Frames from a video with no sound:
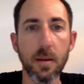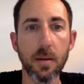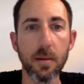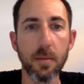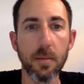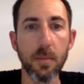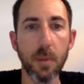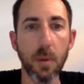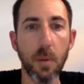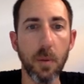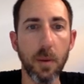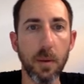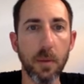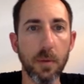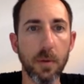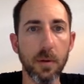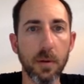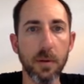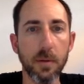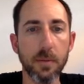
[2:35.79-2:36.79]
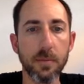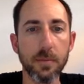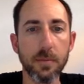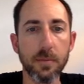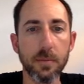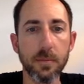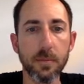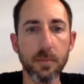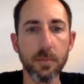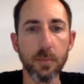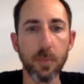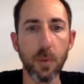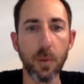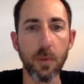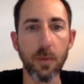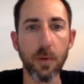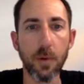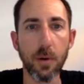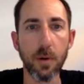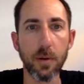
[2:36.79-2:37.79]
But we will move
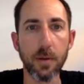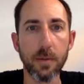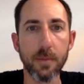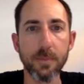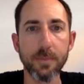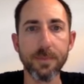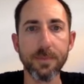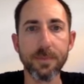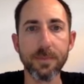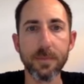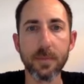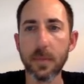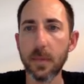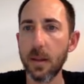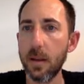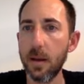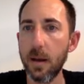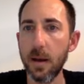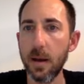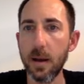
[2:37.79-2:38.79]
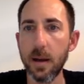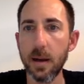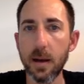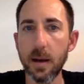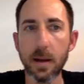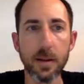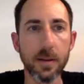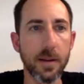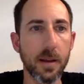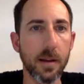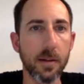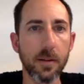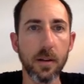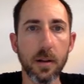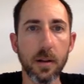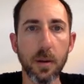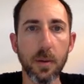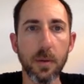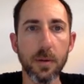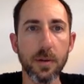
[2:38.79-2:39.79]
on down to the
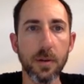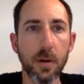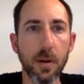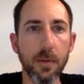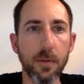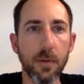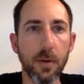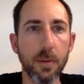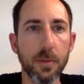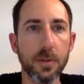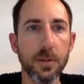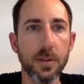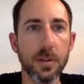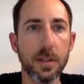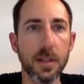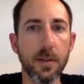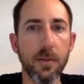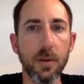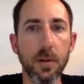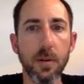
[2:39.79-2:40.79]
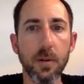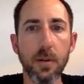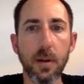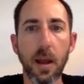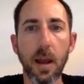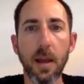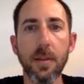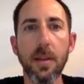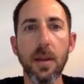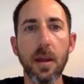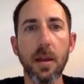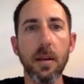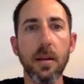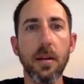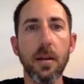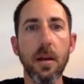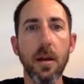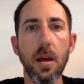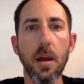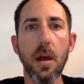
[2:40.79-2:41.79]
lower time frames, just have a look, and then
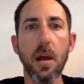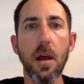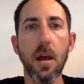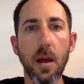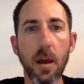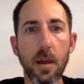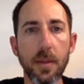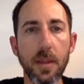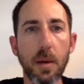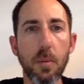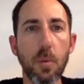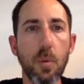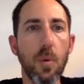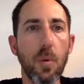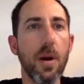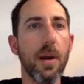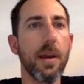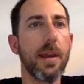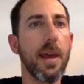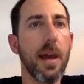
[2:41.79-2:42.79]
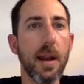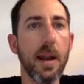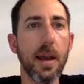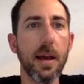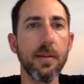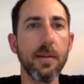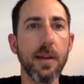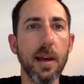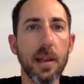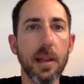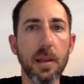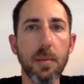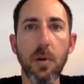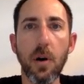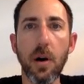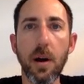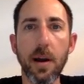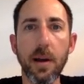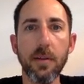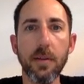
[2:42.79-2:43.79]
we'll work out our daily
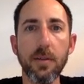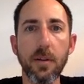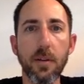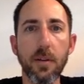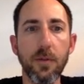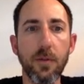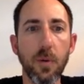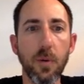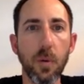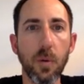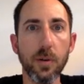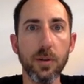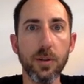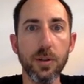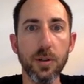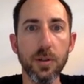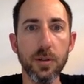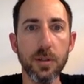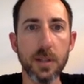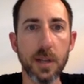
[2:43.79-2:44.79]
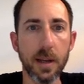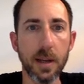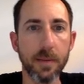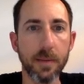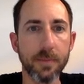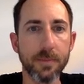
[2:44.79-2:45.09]
bias for Tuesday.